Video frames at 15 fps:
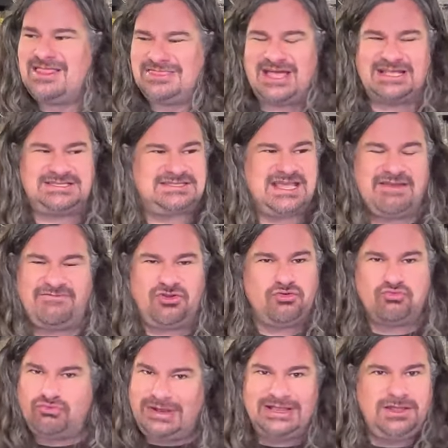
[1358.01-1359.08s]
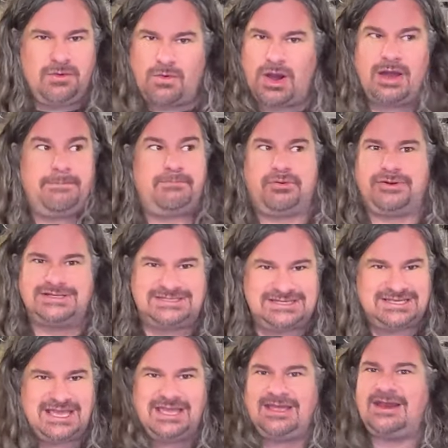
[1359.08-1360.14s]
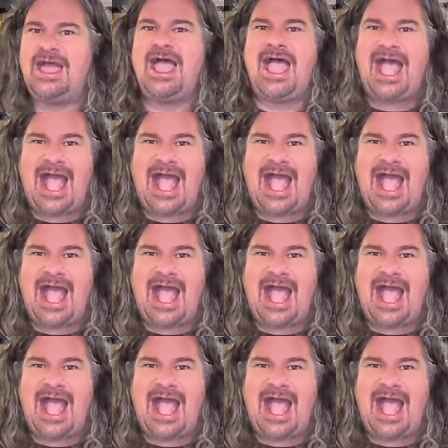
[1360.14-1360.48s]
That if you really want pristine,